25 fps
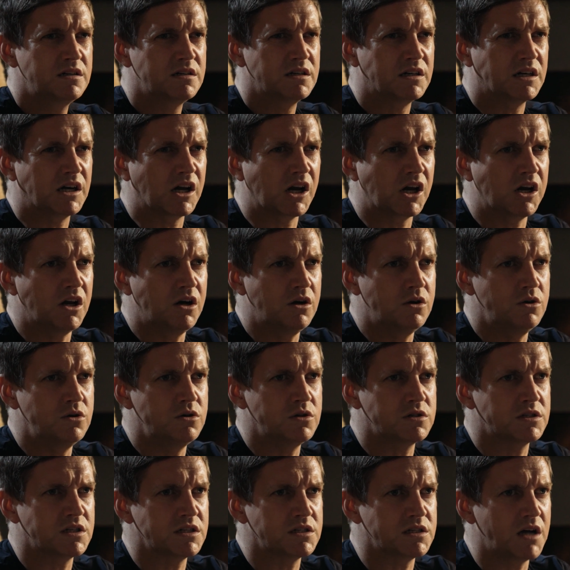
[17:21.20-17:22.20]
and
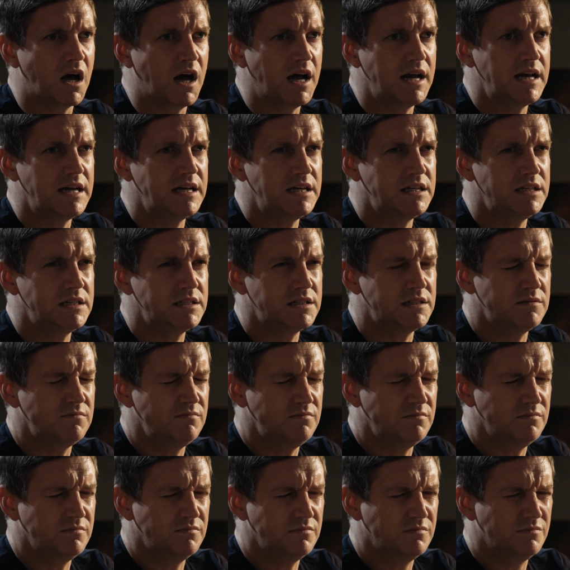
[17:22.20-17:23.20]
closed his eyes.
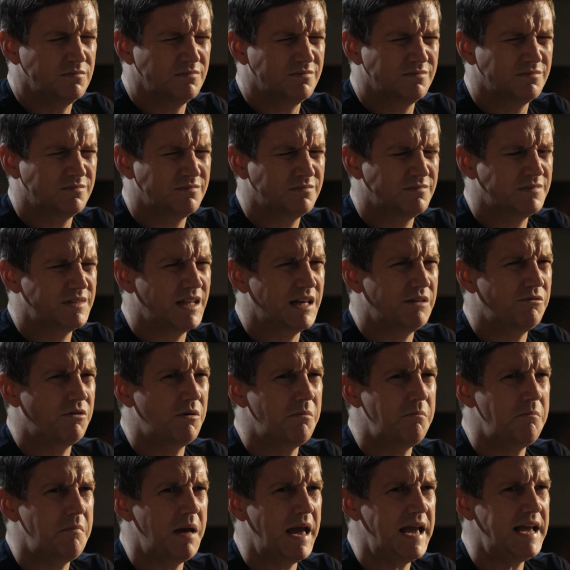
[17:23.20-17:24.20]
And they
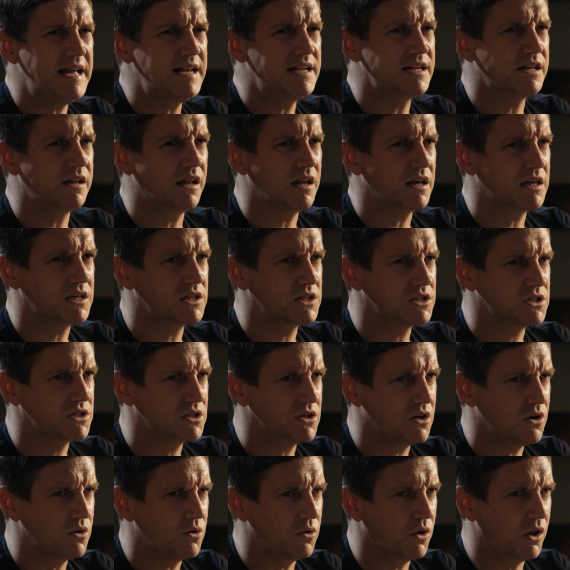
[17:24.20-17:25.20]
remained like
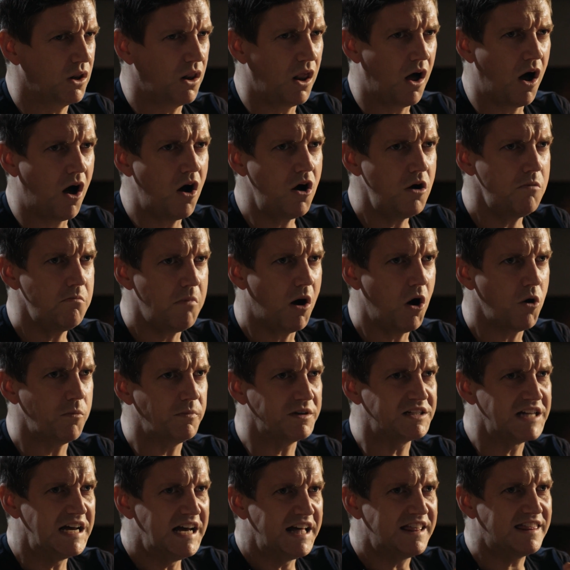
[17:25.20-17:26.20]
so a long
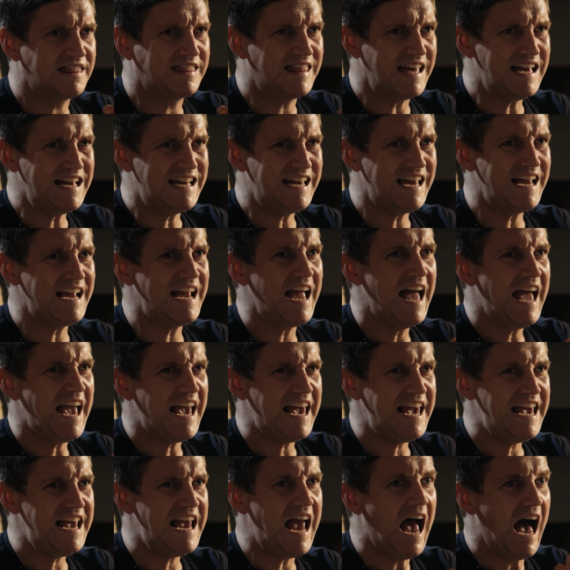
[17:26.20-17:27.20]
moment, thinking
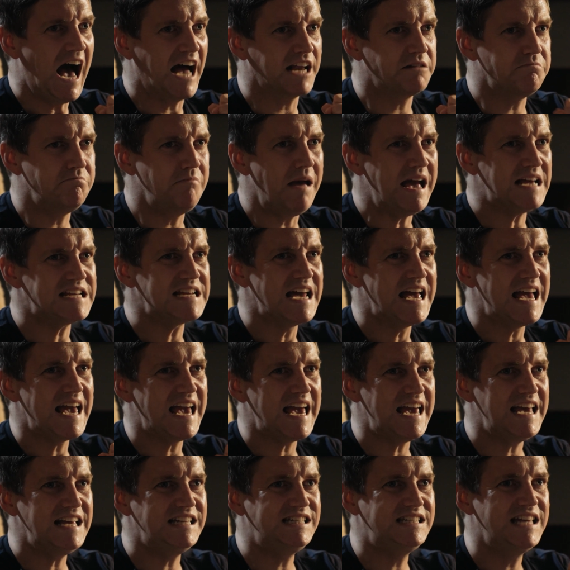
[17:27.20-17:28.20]
he had met
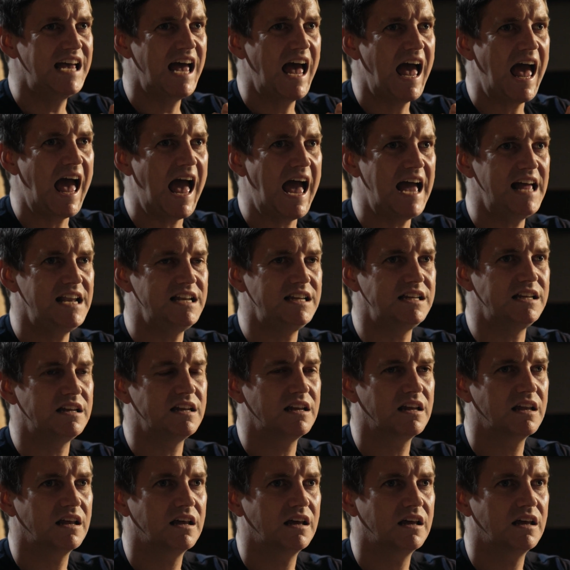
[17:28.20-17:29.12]
his end.